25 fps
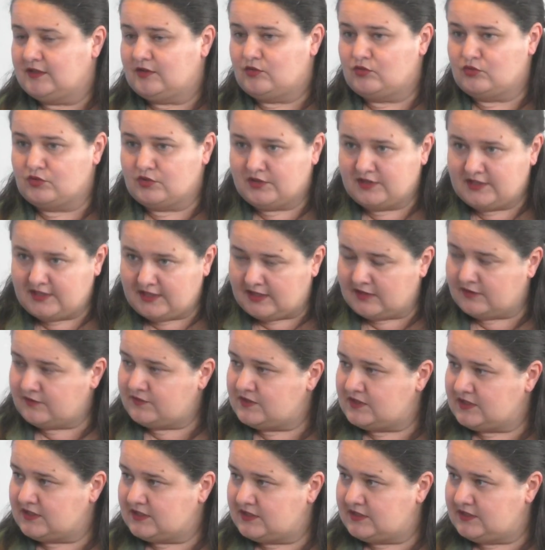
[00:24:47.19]
on the
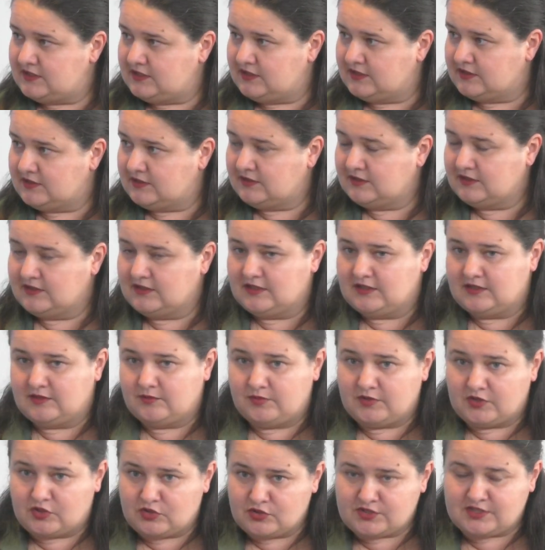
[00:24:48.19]
F-16,
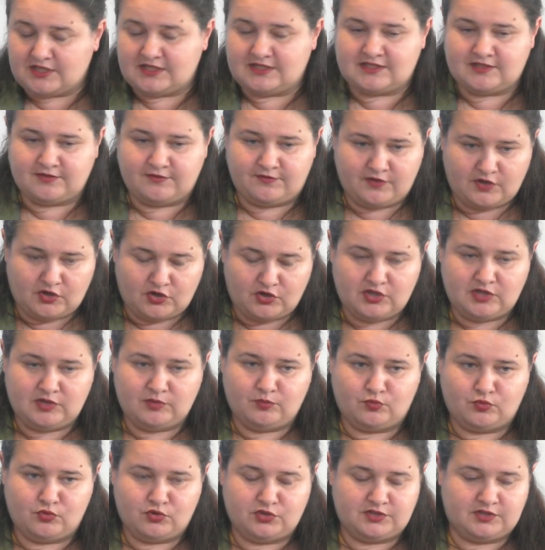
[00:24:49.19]
because it's a very
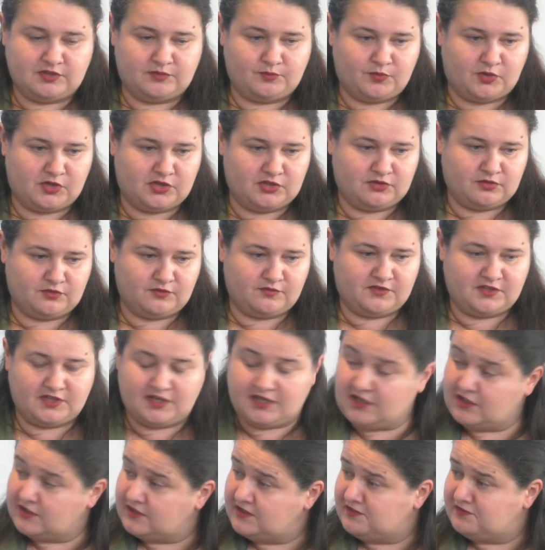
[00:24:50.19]
important part of the
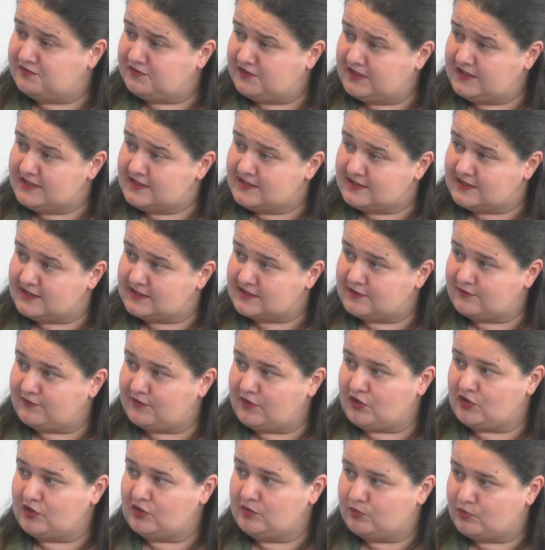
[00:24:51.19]
air defense. It's a
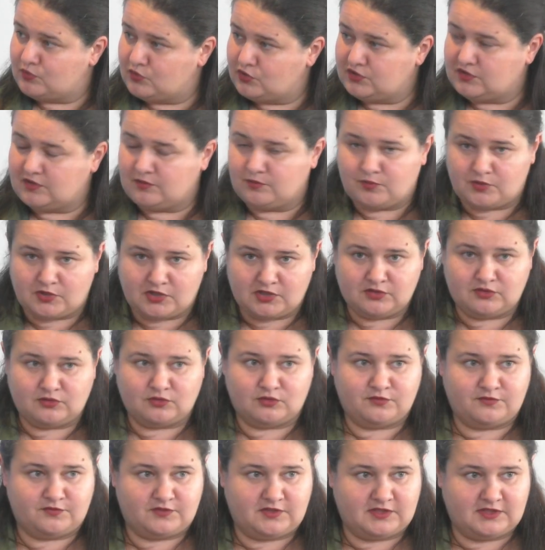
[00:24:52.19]
very important part
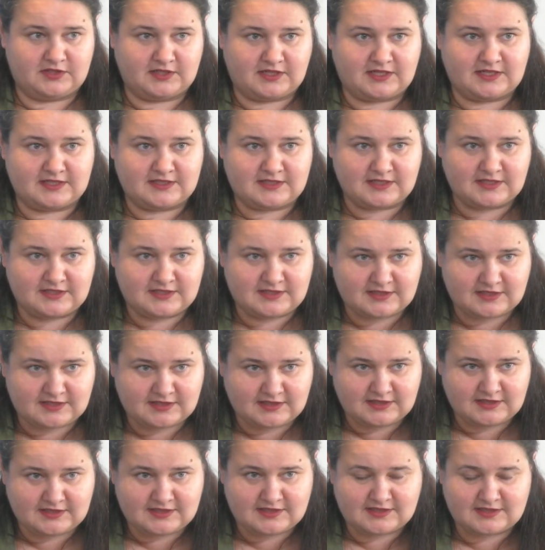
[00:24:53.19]
of the, like, it's, it's,
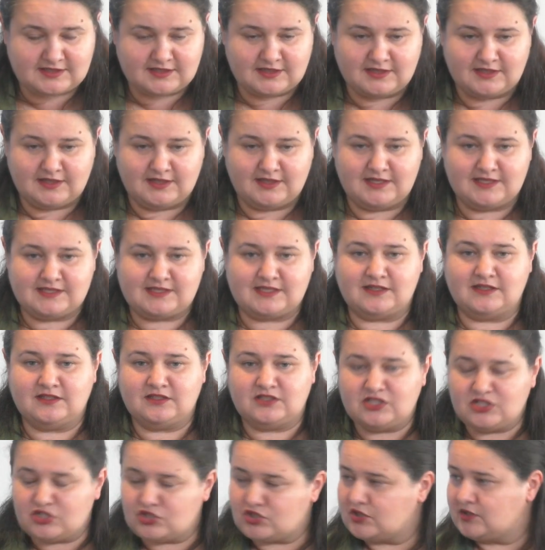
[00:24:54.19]
it's, it's an
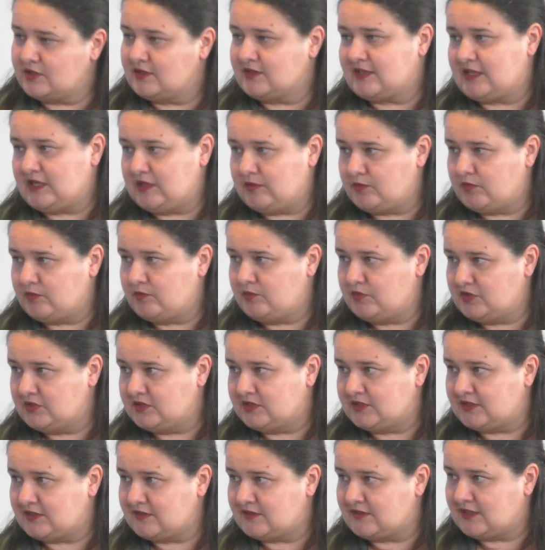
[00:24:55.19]
additional
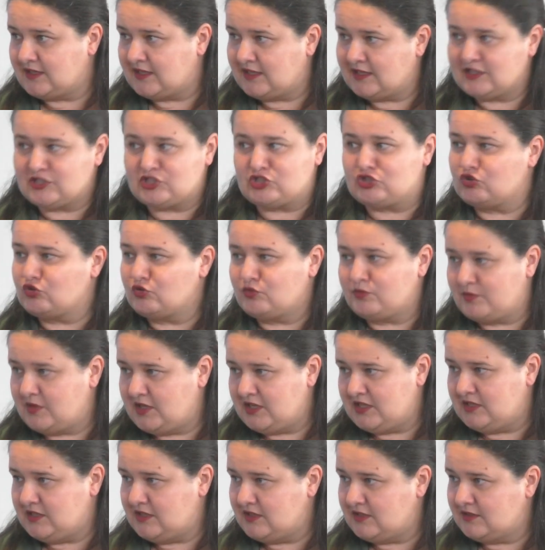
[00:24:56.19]
capability that has so
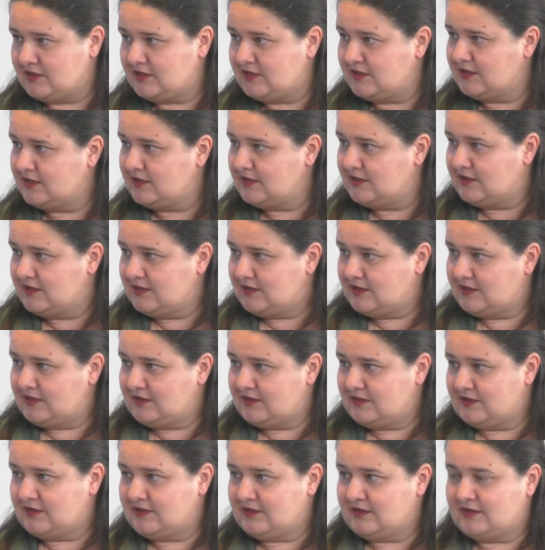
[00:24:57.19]
many,
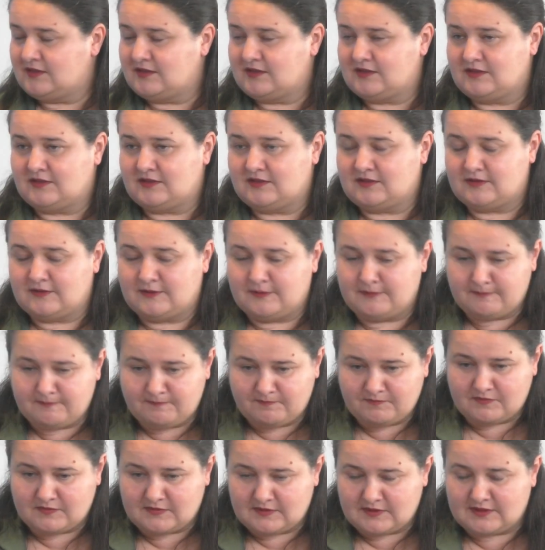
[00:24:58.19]
uh,
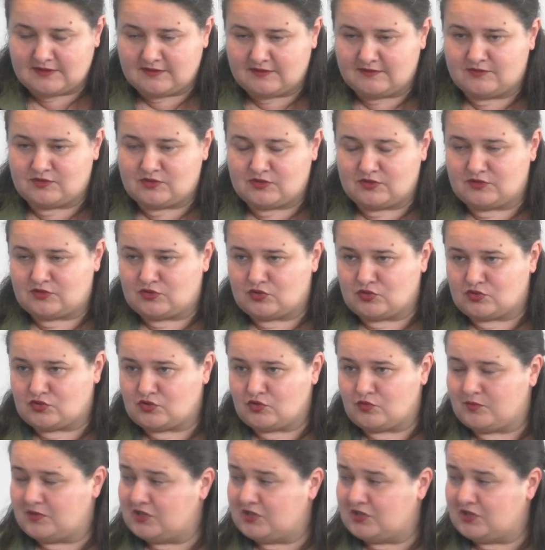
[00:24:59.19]
so, so